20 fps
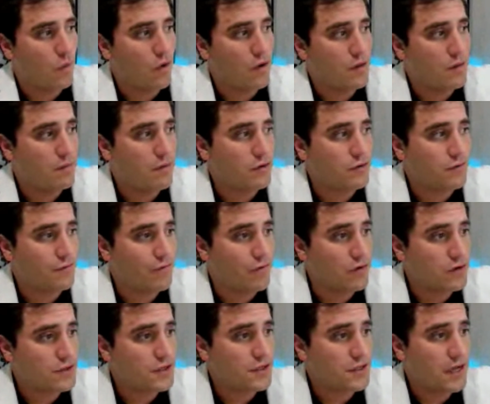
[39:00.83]
one of the most
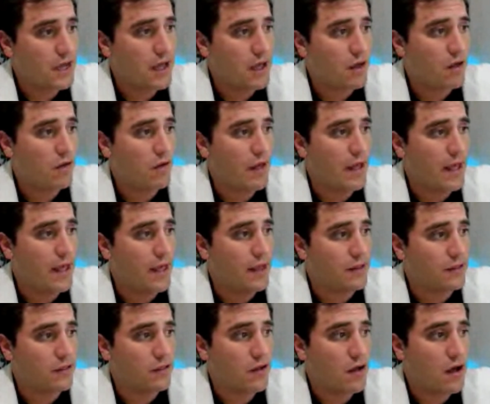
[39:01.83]
versatile
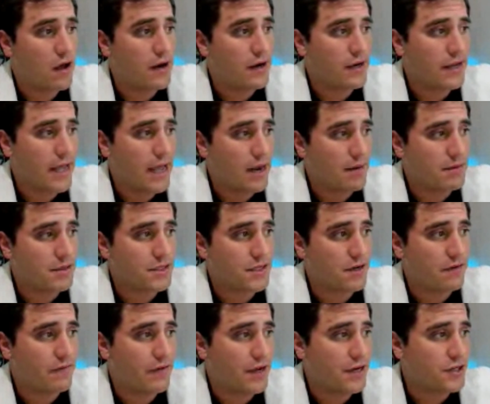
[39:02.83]
and lauded cannabis
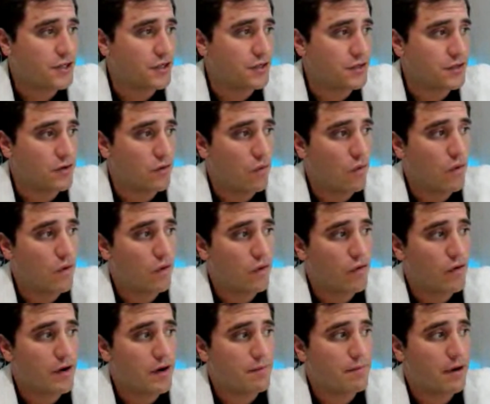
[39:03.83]
innovations, an oil
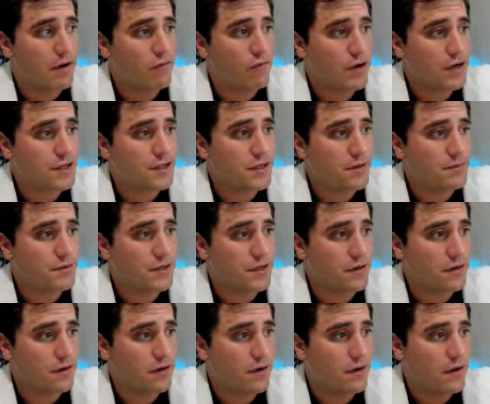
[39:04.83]
created by Rick Simpson,
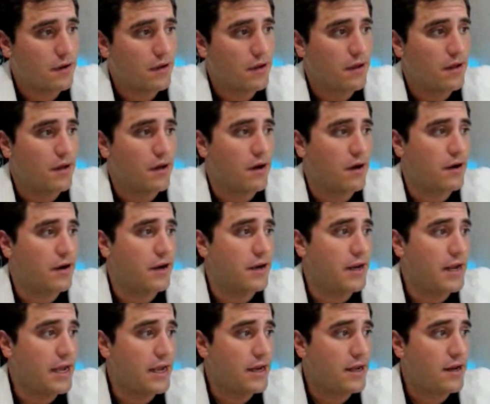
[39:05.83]
a
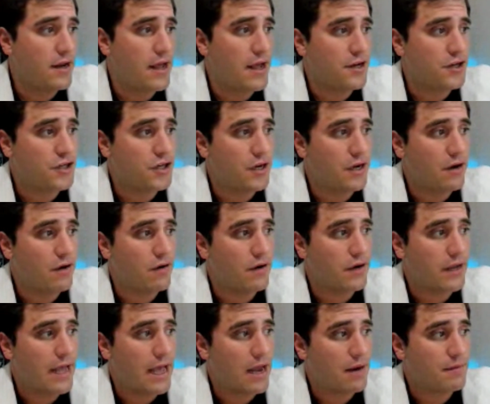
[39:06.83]
Canadian engineer
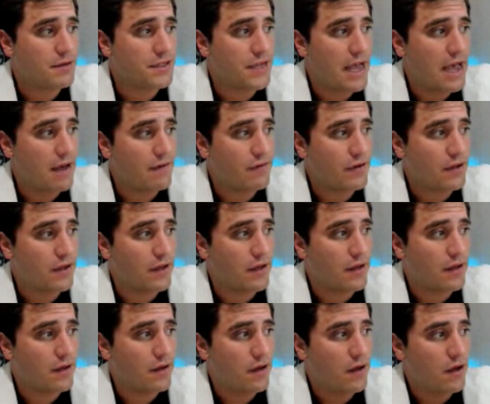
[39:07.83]
and cannabis
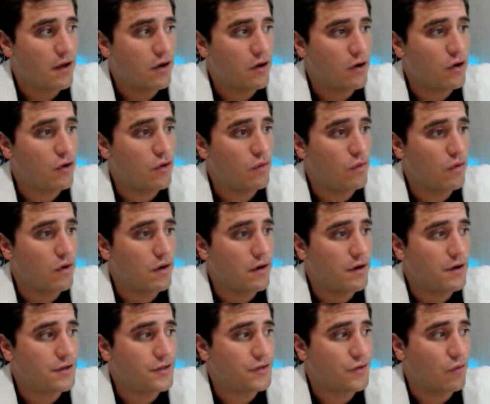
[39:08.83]
advocate who
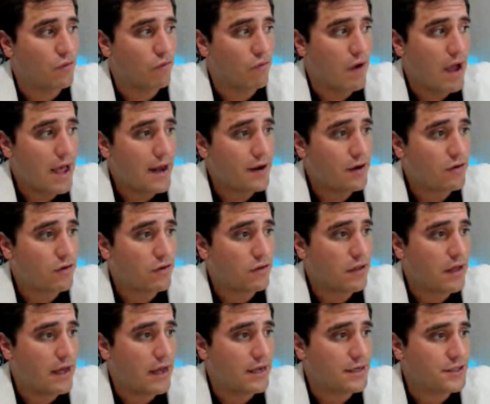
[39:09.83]
was
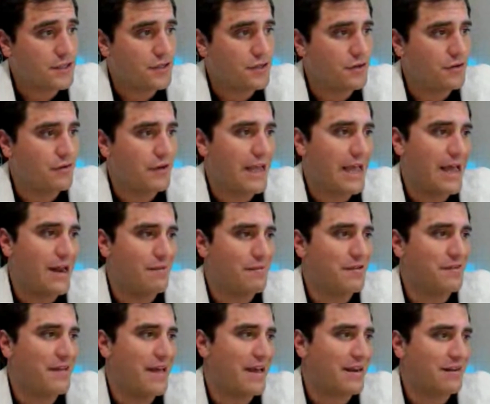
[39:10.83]
radicalized to
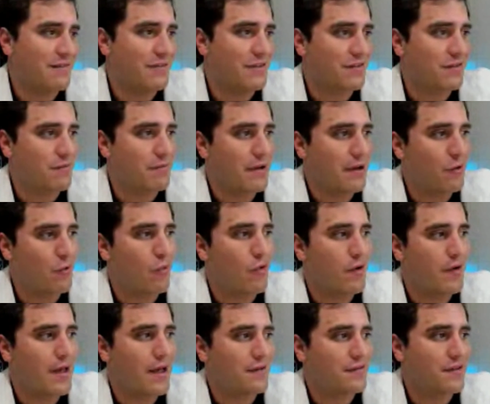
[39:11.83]
cannabis activism by a
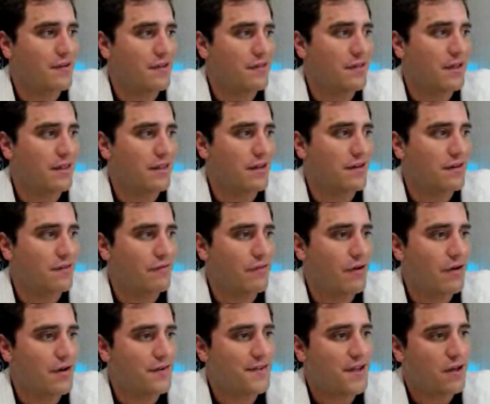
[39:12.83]
work accident that led to
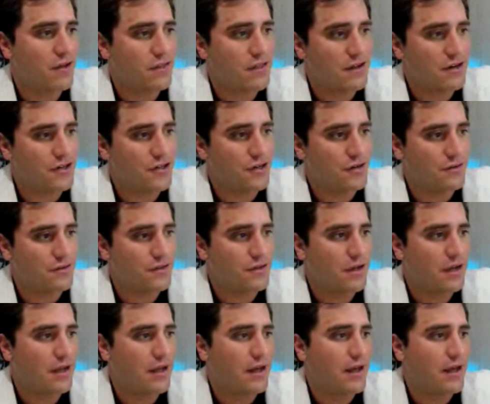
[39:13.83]
various health issues.